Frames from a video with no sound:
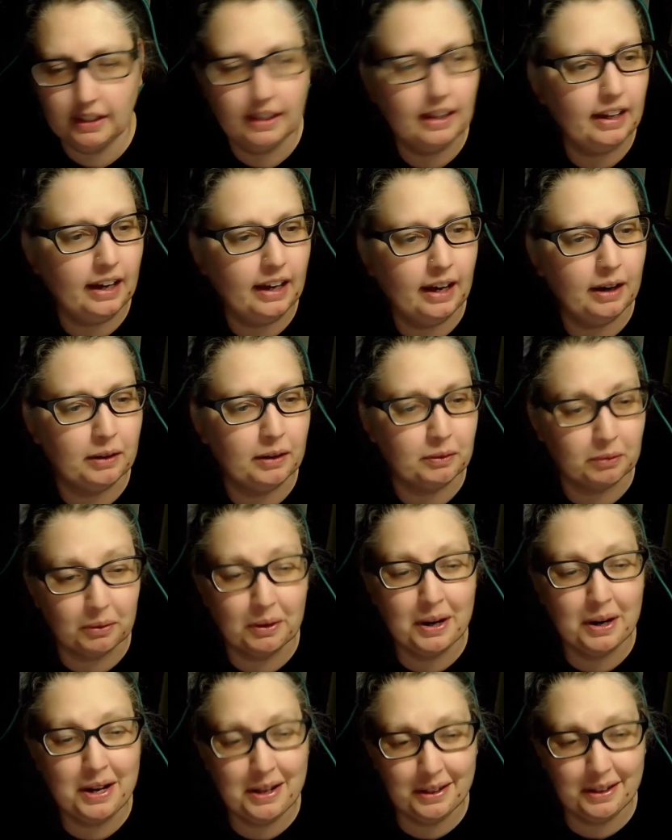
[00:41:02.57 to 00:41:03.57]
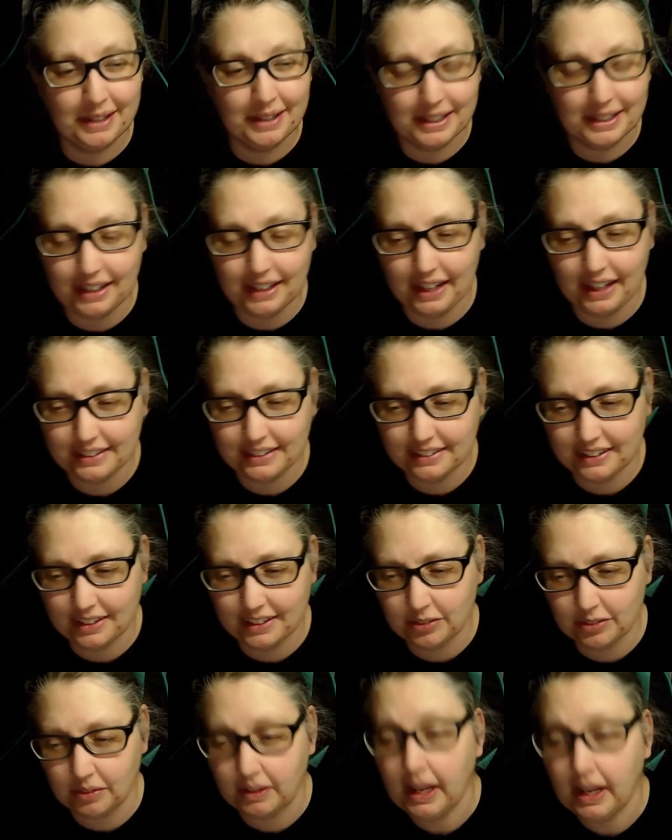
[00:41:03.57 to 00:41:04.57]
really liked
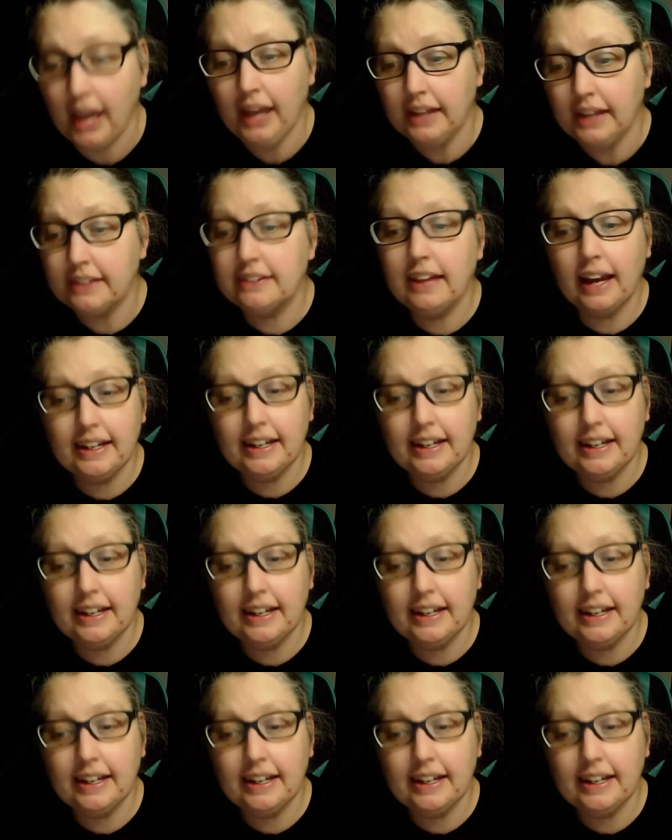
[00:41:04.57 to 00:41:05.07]
this one. They